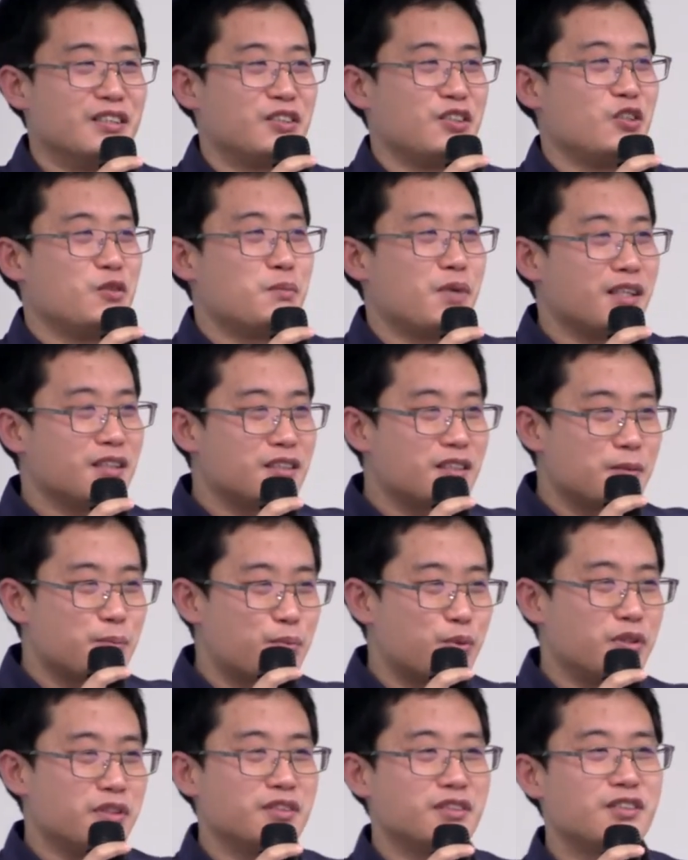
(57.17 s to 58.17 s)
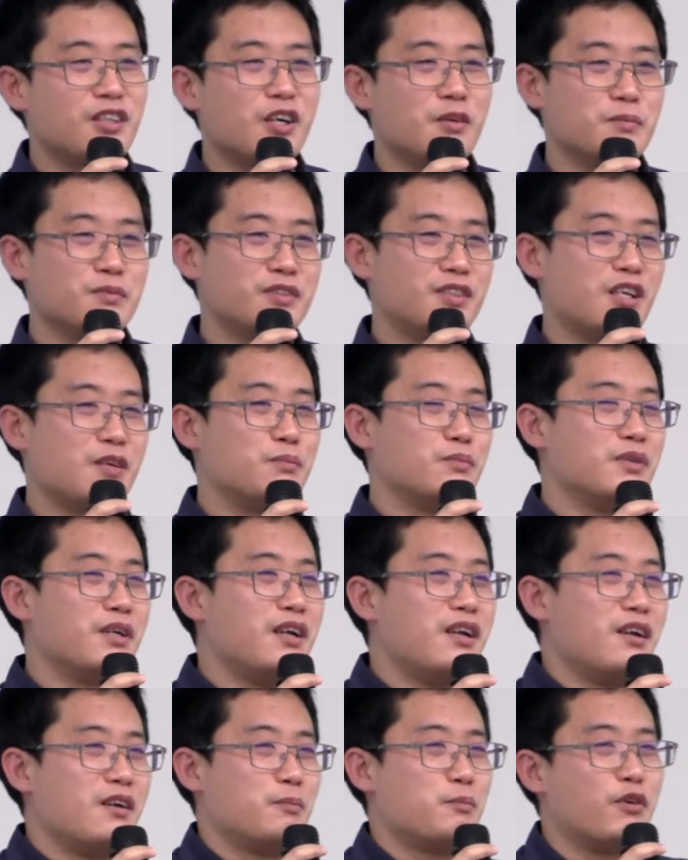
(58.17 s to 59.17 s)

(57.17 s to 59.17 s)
so you must brainstorm some